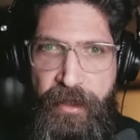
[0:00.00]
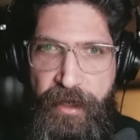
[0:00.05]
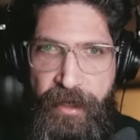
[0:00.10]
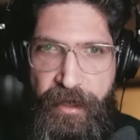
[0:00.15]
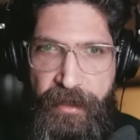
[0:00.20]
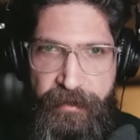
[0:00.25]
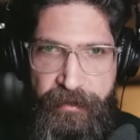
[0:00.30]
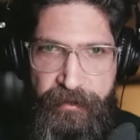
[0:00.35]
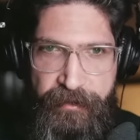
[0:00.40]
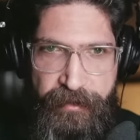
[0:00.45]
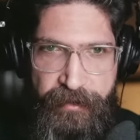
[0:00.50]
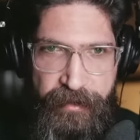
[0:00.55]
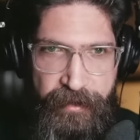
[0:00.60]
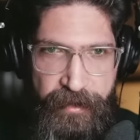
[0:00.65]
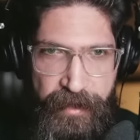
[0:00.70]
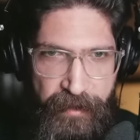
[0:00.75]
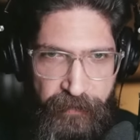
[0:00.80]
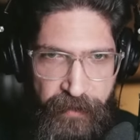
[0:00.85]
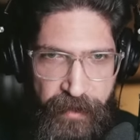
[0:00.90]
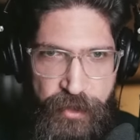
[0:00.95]
And
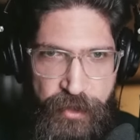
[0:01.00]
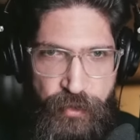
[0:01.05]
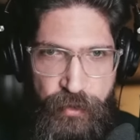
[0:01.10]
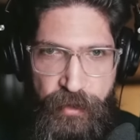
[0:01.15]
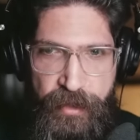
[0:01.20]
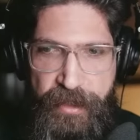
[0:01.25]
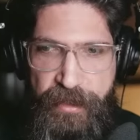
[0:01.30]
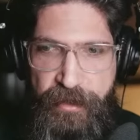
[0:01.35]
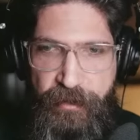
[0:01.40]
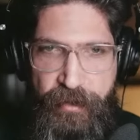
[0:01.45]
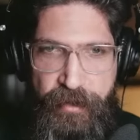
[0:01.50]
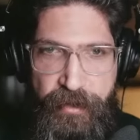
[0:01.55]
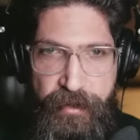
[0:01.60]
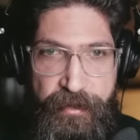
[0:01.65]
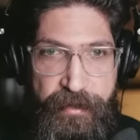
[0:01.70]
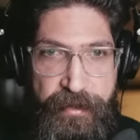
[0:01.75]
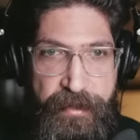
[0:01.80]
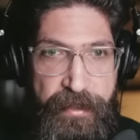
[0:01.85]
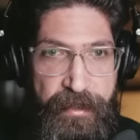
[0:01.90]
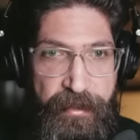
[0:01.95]
eventually,
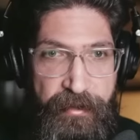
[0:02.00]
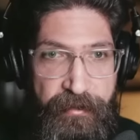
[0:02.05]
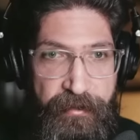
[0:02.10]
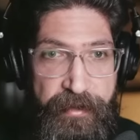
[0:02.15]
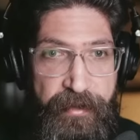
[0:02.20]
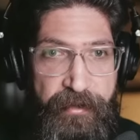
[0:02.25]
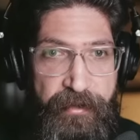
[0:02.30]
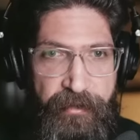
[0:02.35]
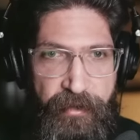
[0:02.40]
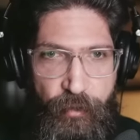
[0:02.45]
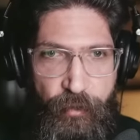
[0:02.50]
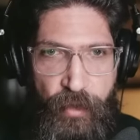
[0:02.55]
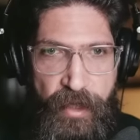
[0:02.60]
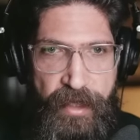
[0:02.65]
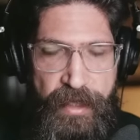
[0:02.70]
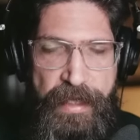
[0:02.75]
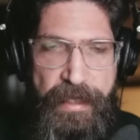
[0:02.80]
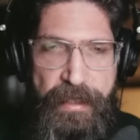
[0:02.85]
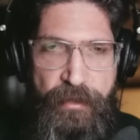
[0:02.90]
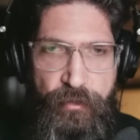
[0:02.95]
the reason
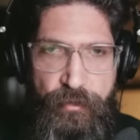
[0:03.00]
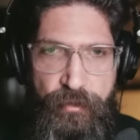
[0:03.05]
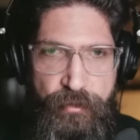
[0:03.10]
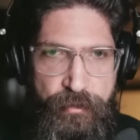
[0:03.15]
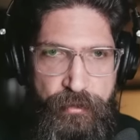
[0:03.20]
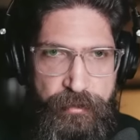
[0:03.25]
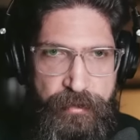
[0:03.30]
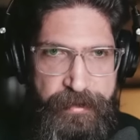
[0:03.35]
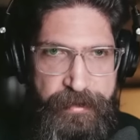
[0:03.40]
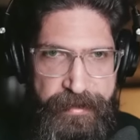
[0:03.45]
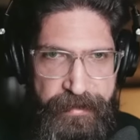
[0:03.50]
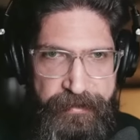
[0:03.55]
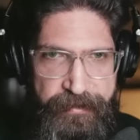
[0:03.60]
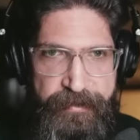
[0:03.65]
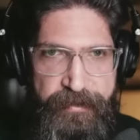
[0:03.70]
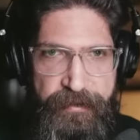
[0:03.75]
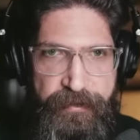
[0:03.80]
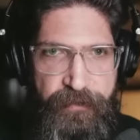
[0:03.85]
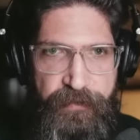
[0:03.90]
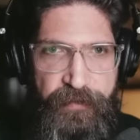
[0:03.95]
why I do
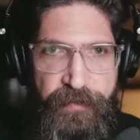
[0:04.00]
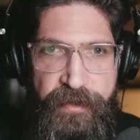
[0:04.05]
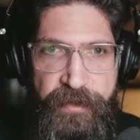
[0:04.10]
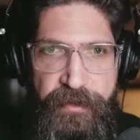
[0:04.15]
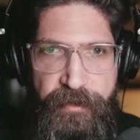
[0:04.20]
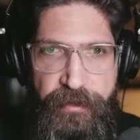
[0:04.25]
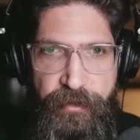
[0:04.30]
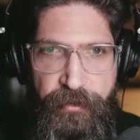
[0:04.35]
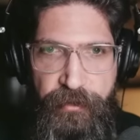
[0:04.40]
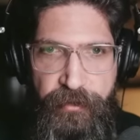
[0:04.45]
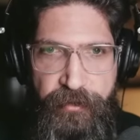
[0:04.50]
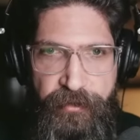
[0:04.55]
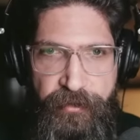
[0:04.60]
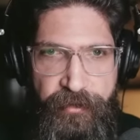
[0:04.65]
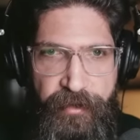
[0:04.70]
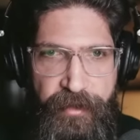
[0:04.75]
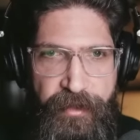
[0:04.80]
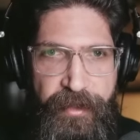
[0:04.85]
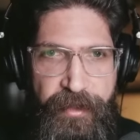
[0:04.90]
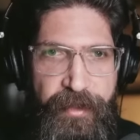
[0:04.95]
these
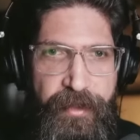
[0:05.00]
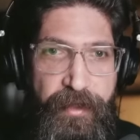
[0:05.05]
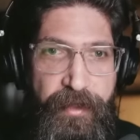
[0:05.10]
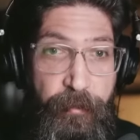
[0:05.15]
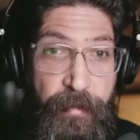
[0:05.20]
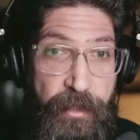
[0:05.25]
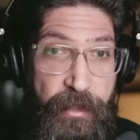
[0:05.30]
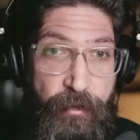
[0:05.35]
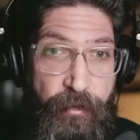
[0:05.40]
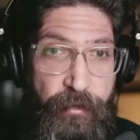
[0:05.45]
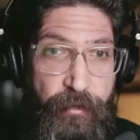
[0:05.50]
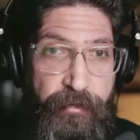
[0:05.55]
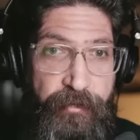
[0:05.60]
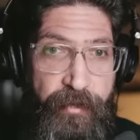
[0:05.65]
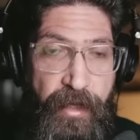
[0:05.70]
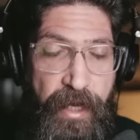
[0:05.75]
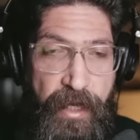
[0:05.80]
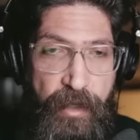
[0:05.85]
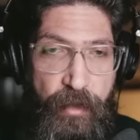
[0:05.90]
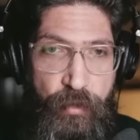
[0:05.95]
videos,
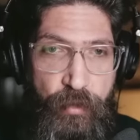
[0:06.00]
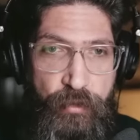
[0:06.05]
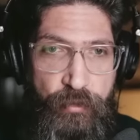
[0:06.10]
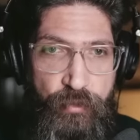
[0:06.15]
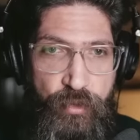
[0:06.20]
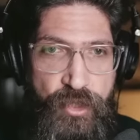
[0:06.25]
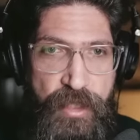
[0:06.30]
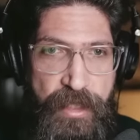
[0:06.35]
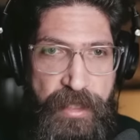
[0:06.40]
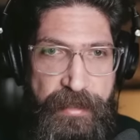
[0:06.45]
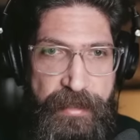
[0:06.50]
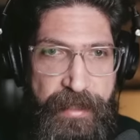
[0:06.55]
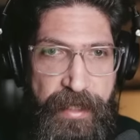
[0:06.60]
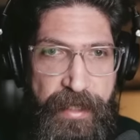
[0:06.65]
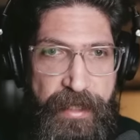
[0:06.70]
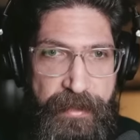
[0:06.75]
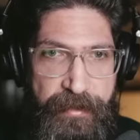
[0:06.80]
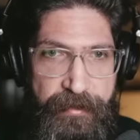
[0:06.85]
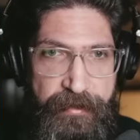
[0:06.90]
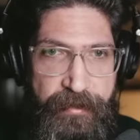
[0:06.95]
because I want to shed
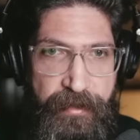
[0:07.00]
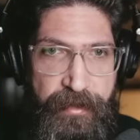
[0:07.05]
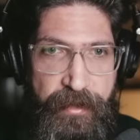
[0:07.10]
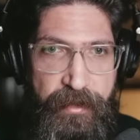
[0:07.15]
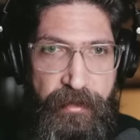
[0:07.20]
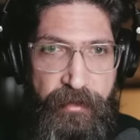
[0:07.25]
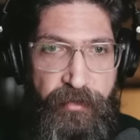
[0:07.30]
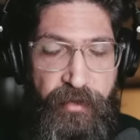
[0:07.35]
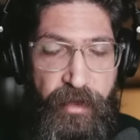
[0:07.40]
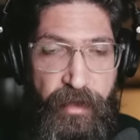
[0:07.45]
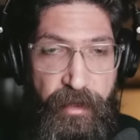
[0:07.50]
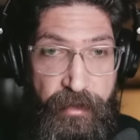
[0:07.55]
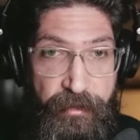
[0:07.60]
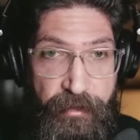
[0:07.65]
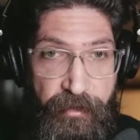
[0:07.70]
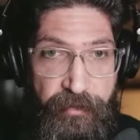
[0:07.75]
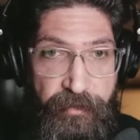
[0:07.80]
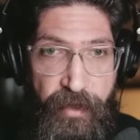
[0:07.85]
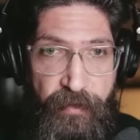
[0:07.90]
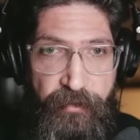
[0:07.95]
light on
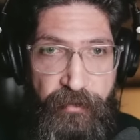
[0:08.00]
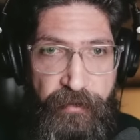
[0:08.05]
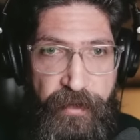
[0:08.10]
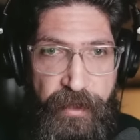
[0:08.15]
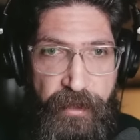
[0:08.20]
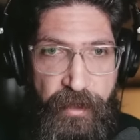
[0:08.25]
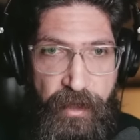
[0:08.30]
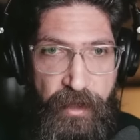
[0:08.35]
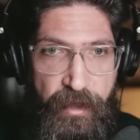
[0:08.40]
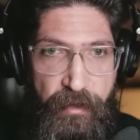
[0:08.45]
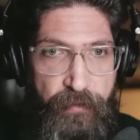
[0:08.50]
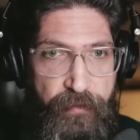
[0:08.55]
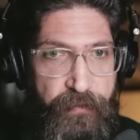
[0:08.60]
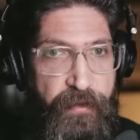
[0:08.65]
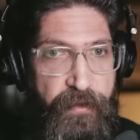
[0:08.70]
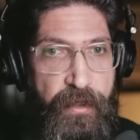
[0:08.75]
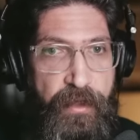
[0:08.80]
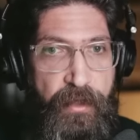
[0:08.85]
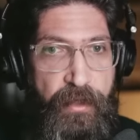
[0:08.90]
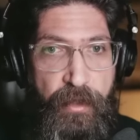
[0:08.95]
the suffering of